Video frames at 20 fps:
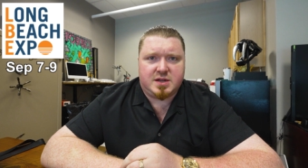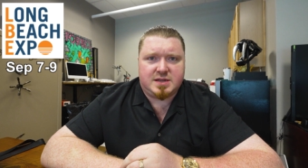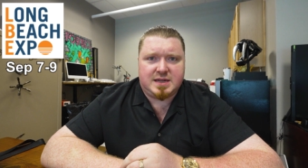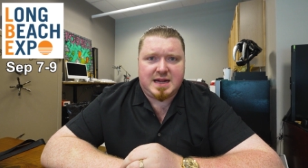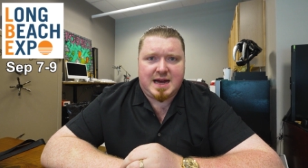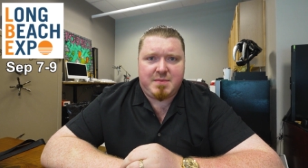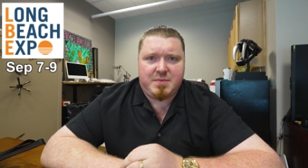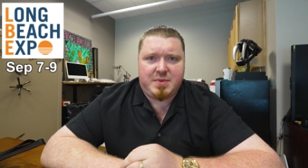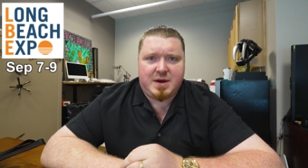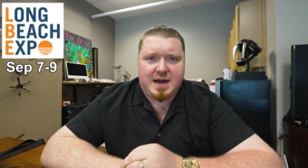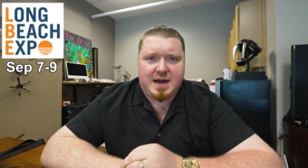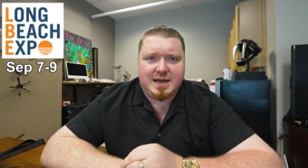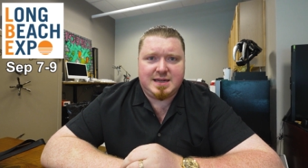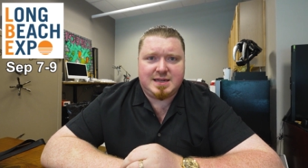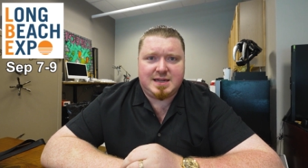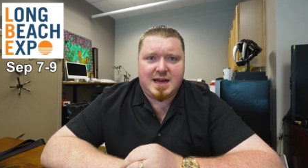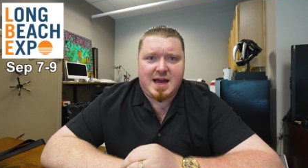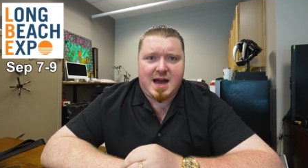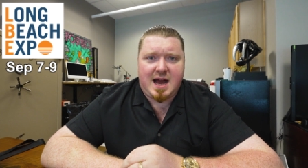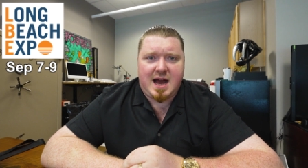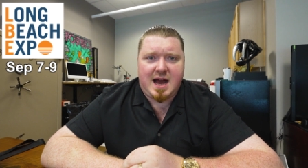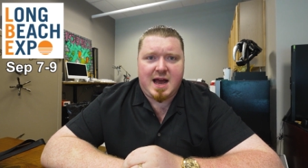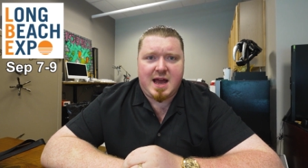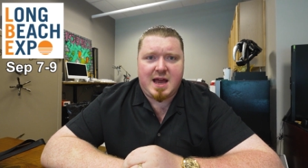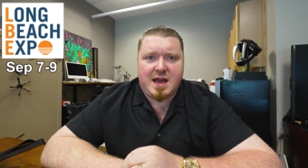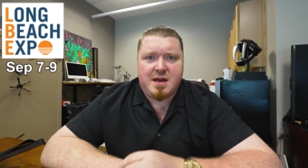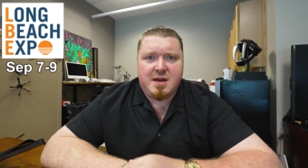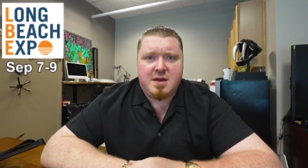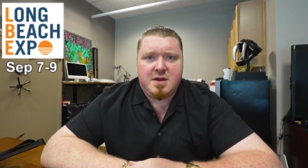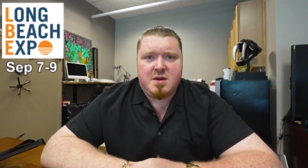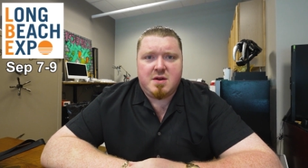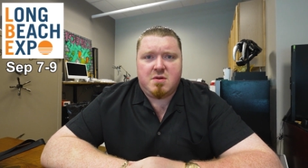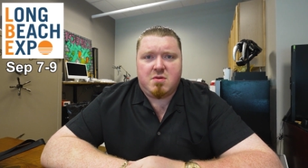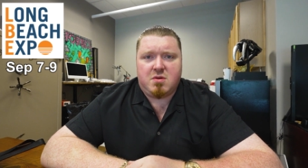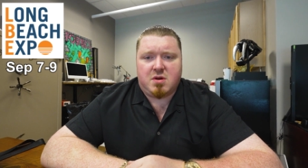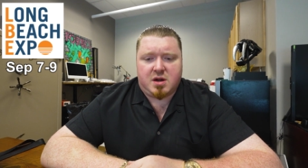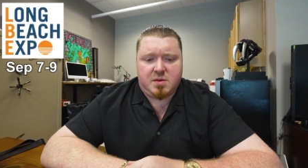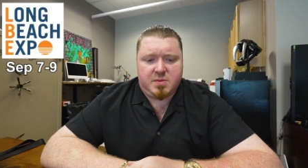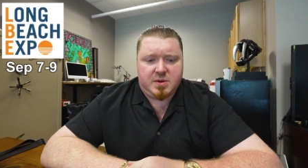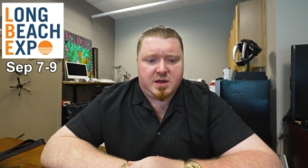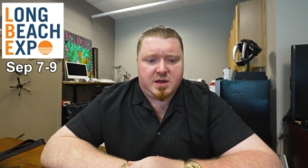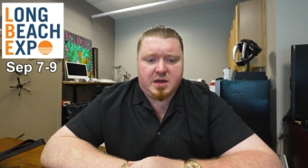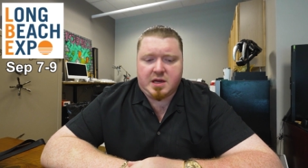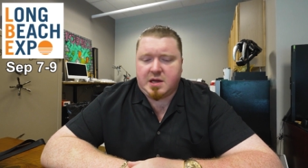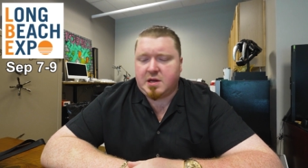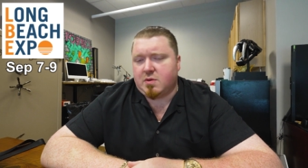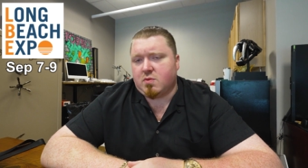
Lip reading: to stop by, say hi. We're going to be